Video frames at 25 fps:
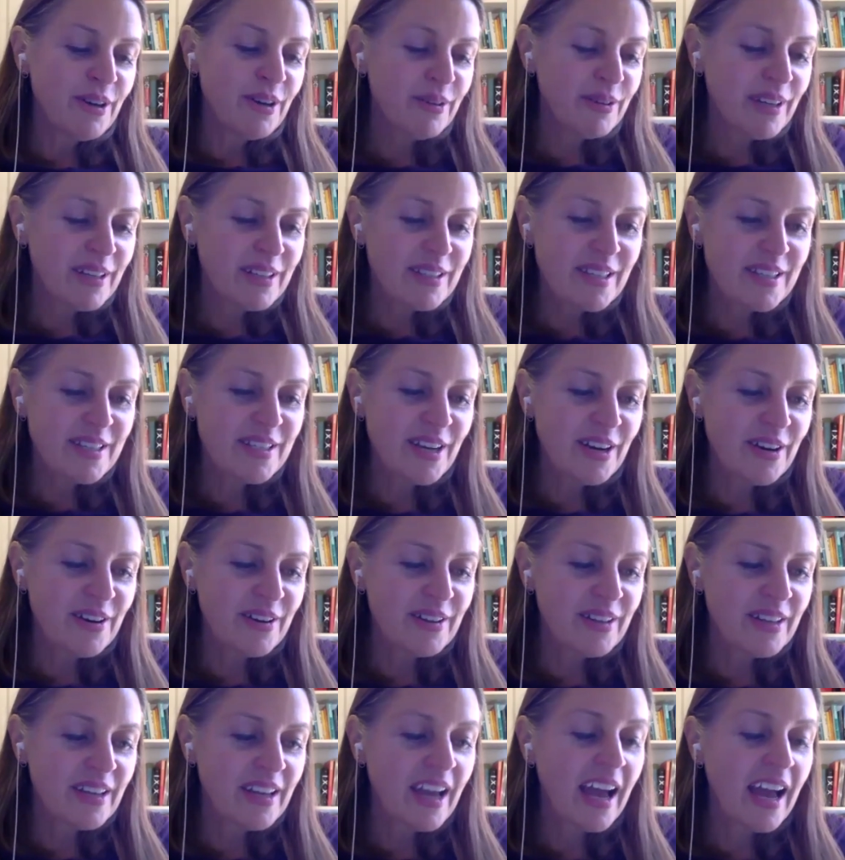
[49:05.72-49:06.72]

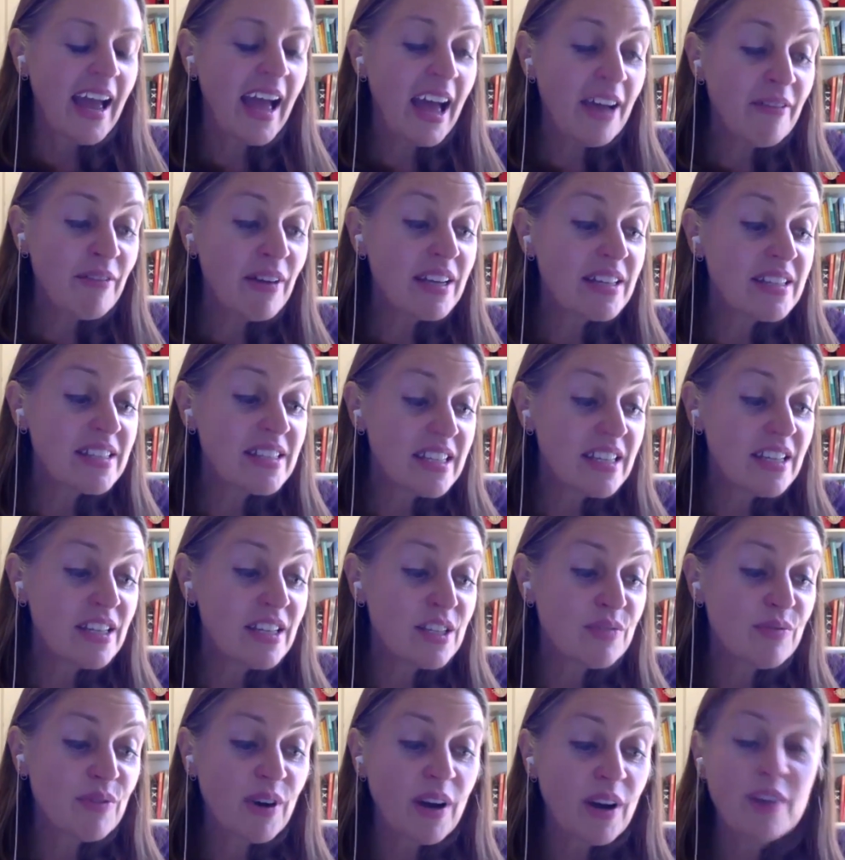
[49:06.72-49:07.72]
necessarily. I have ideas
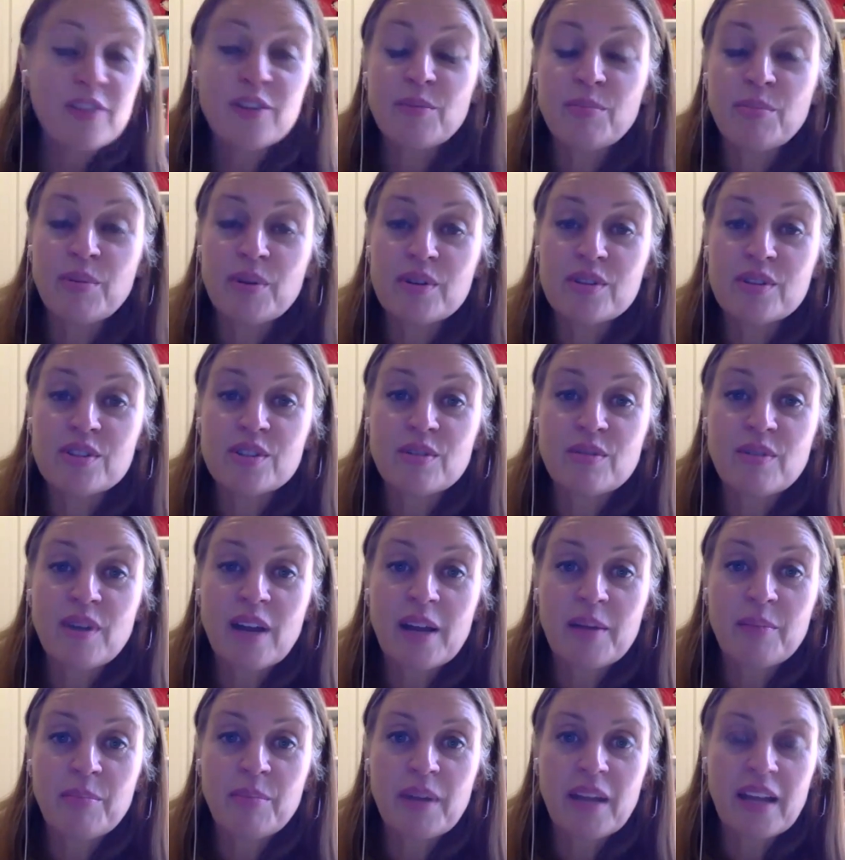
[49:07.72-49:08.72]
for other books to
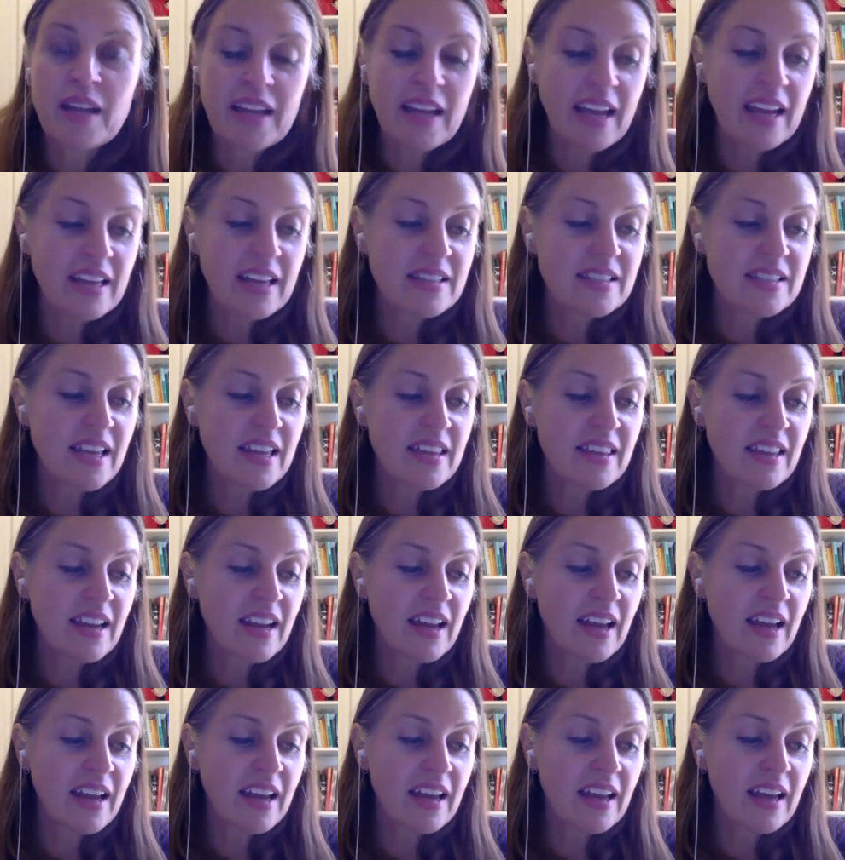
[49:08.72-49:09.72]
write, but I can't say that
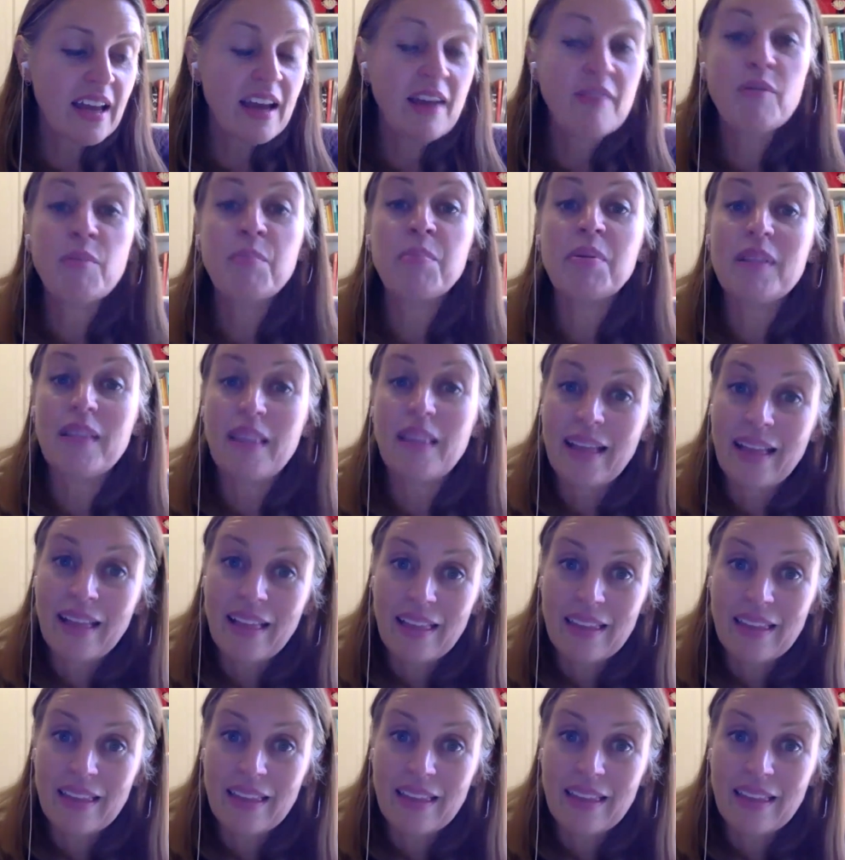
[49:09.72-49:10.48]
I have a plan.